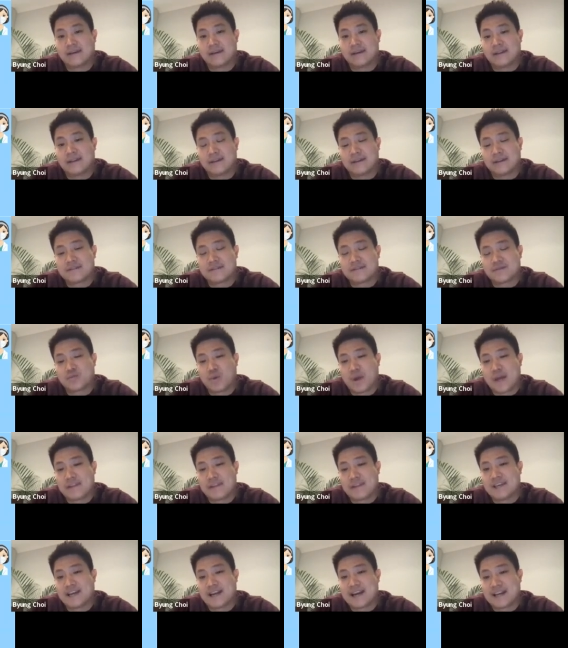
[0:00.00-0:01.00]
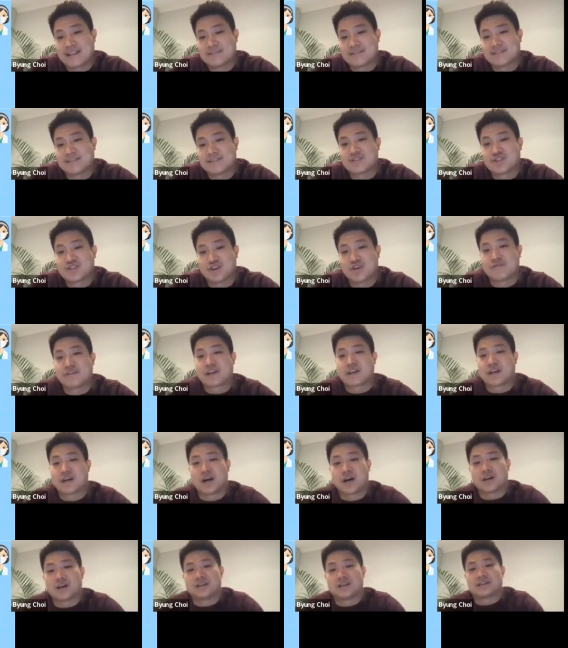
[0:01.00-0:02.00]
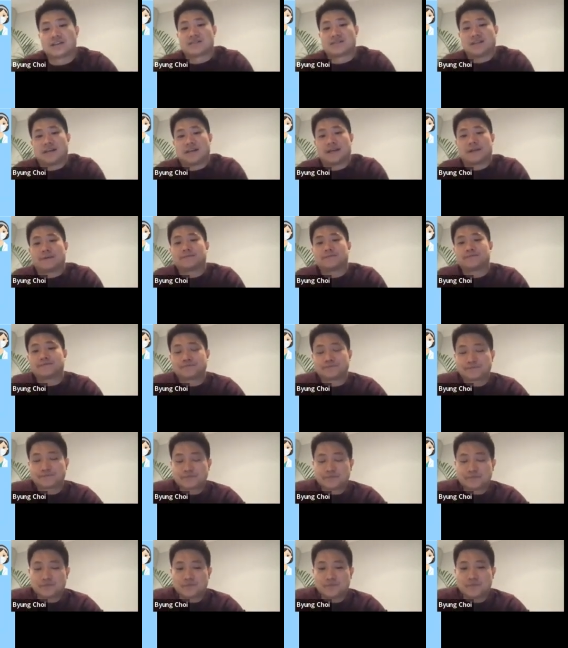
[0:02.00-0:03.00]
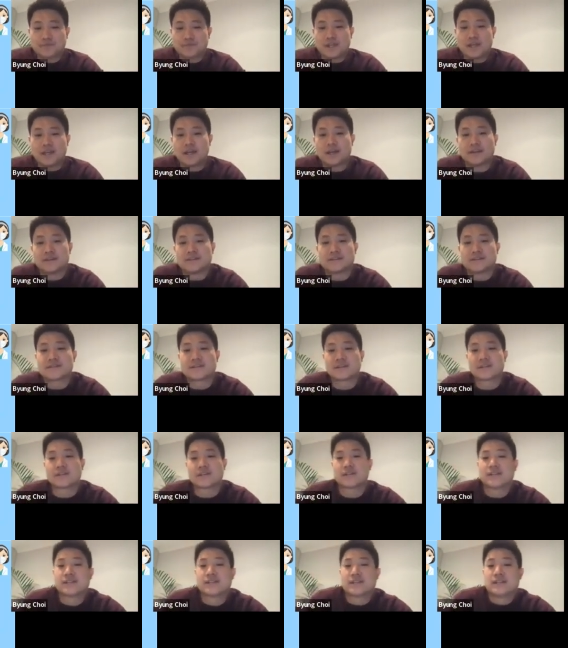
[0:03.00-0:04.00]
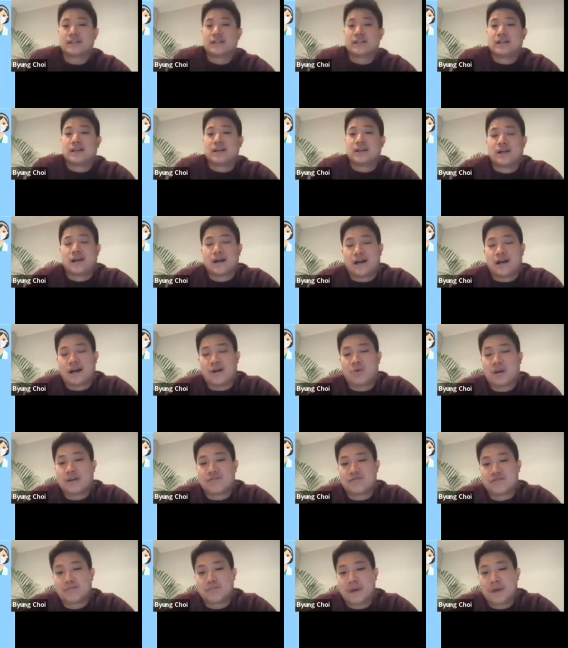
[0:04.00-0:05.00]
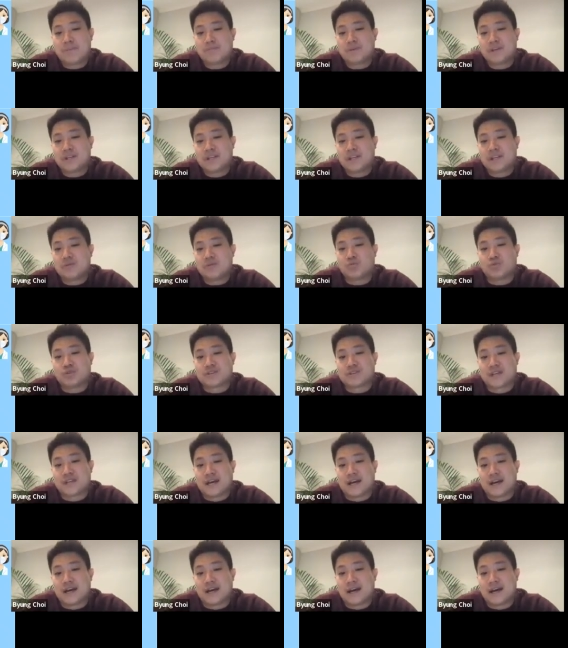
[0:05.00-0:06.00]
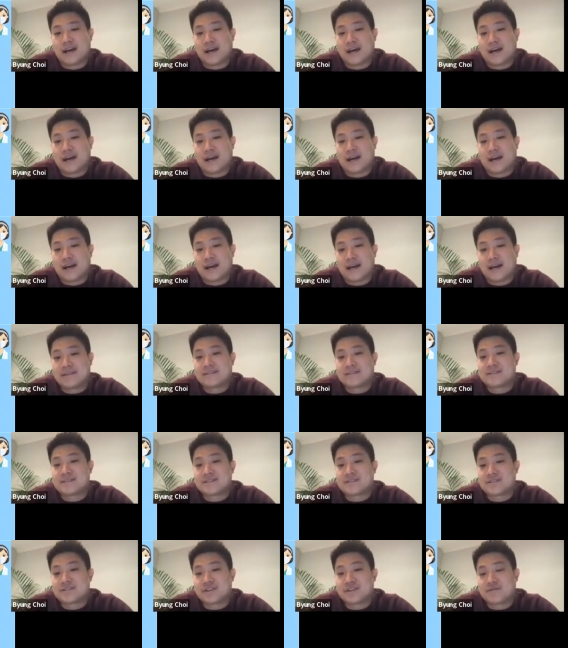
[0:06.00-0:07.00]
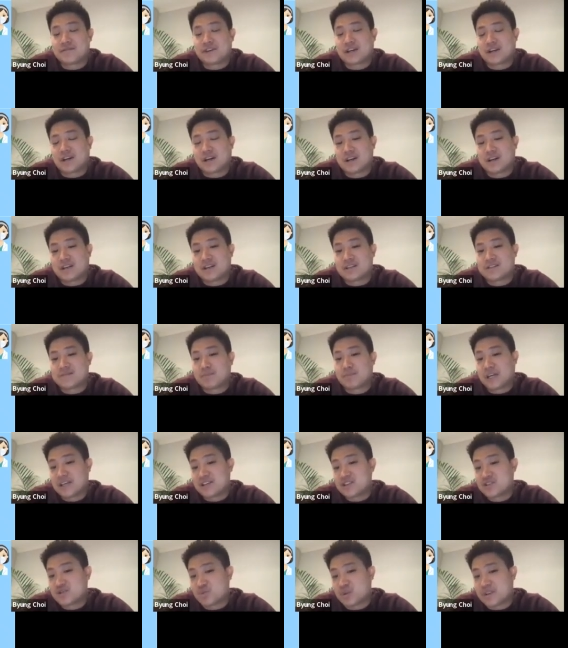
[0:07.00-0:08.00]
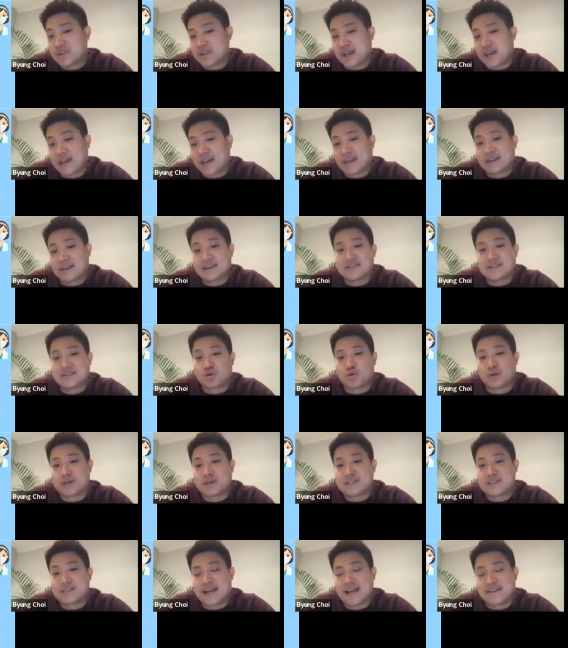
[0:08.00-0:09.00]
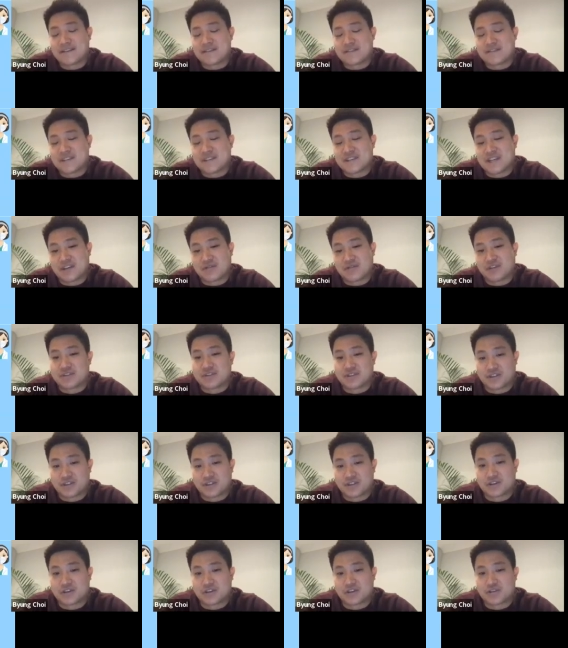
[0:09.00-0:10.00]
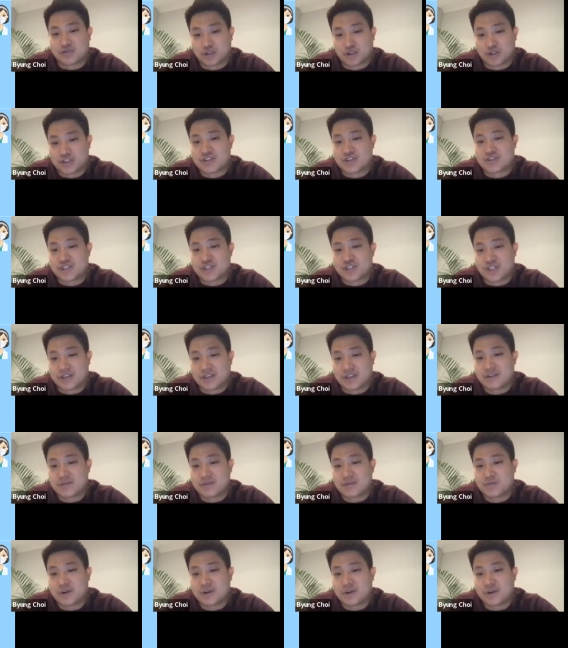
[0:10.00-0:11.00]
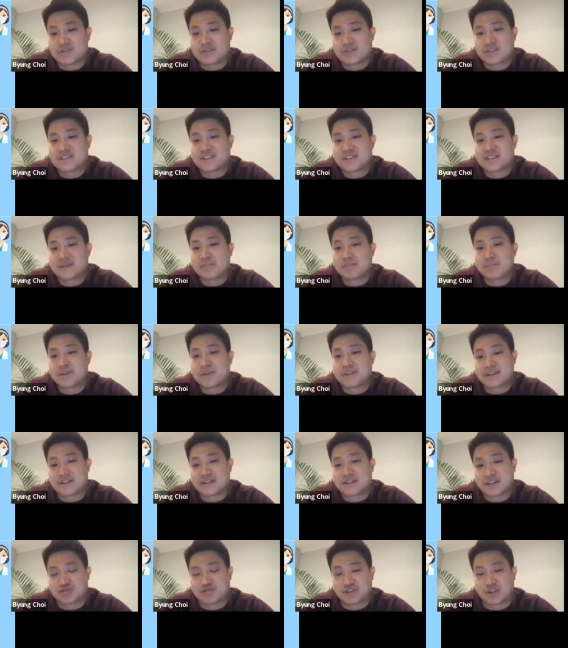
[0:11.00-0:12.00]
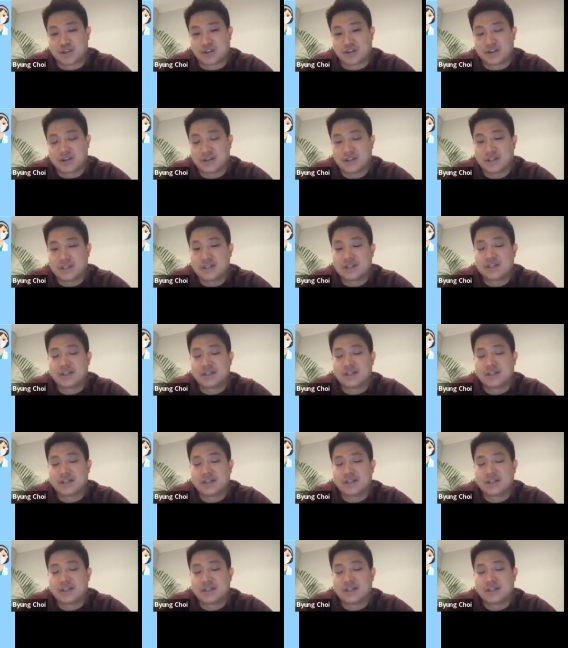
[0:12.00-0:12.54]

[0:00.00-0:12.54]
and where the ansa cervicalis lay. And how I remembered it was that ansa cervicalis begins with A, is always anterior to the carotid sheath, whereas the sympathetic trunk